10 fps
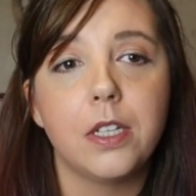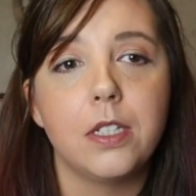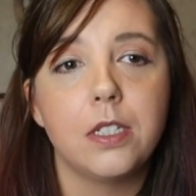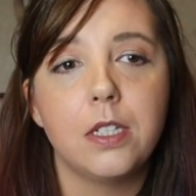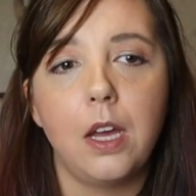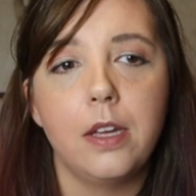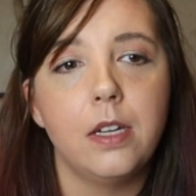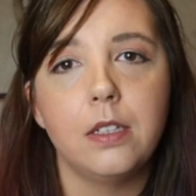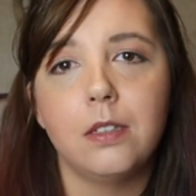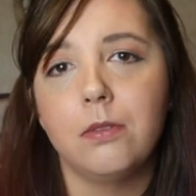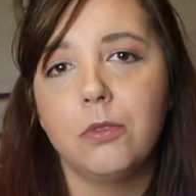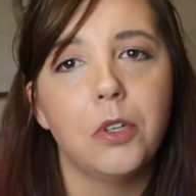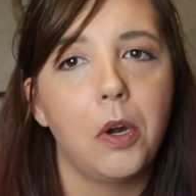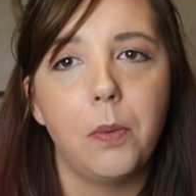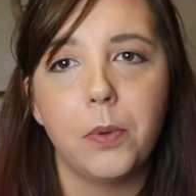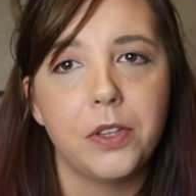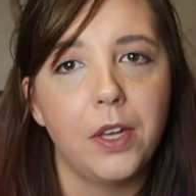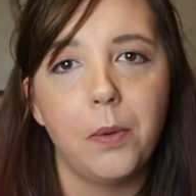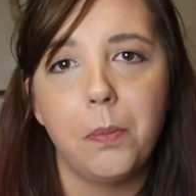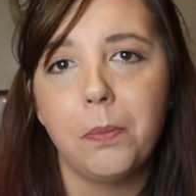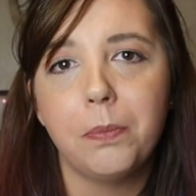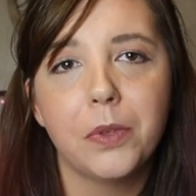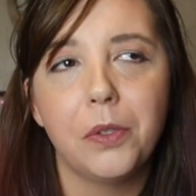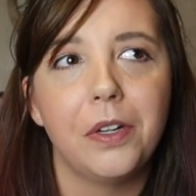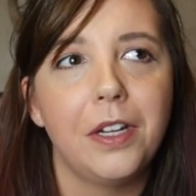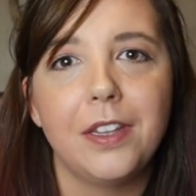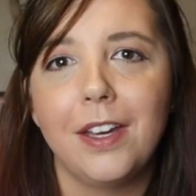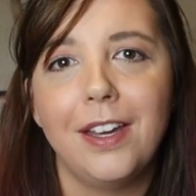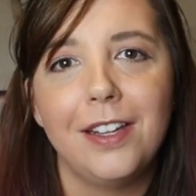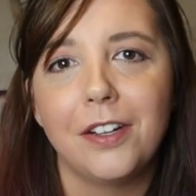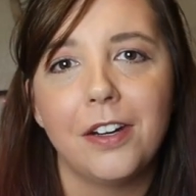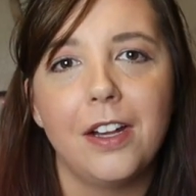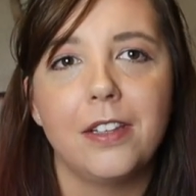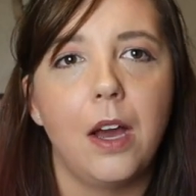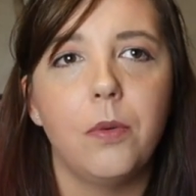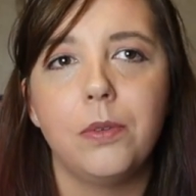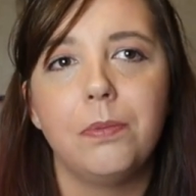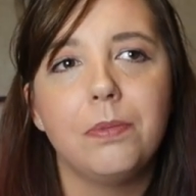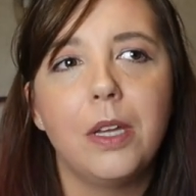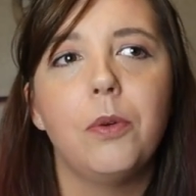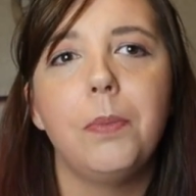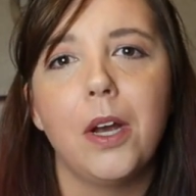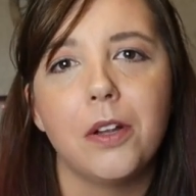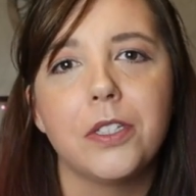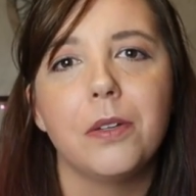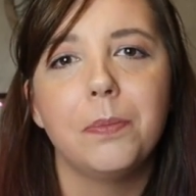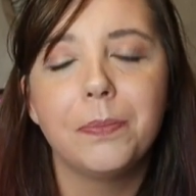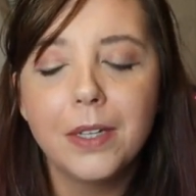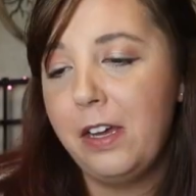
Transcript: because I didn't grow up with them or anything either, and that would be awesome.